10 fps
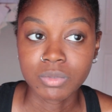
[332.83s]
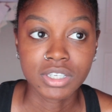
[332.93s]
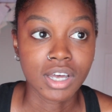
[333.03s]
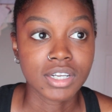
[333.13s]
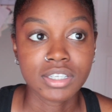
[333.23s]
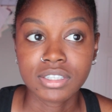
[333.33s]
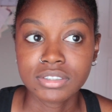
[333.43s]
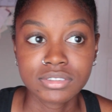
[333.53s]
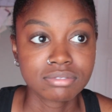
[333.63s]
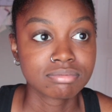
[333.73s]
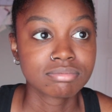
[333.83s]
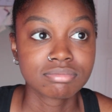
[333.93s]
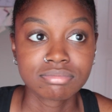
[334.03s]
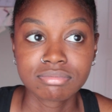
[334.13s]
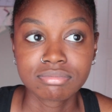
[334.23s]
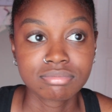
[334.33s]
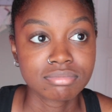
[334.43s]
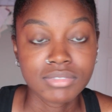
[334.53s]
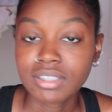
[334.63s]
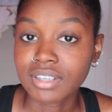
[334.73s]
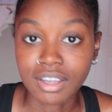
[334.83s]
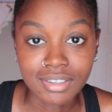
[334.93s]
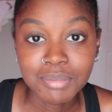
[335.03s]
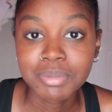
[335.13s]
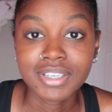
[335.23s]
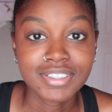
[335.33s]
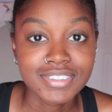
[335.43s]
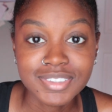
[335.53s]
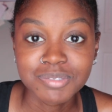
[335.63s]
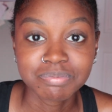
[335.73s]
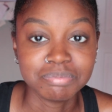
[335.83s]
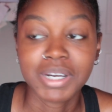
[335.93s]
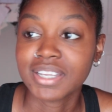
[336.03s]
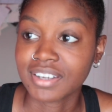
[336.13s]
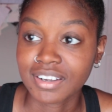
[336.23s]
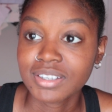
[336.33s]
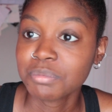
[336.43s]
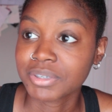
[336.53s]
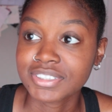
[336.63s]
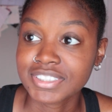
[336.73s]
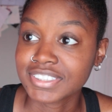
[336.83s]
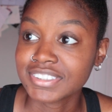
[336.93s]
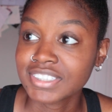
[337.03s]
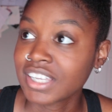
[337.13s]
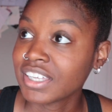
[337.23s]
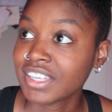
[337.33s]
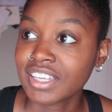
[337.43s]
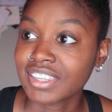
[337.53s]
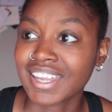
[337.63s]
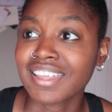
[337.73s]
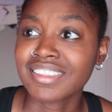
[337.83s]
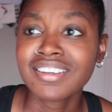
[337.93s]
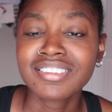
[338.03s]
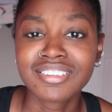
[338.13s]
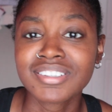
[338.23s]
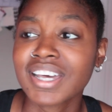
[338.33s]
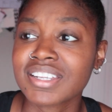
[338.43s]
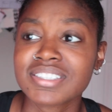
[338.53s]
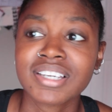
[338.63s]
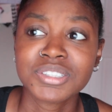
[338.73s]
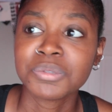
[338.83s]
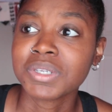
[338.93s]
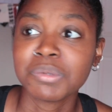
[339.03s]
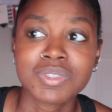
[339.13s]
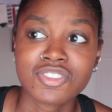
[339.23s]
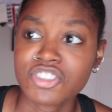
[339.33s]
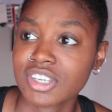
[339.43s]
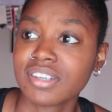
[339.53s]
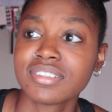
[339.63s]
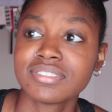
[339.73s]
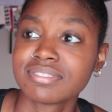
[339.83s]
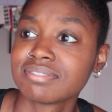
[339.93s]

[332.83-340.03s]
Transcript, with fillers: We got it in not a good place by a not a good person that I think learned how to tattoo when he was in jail.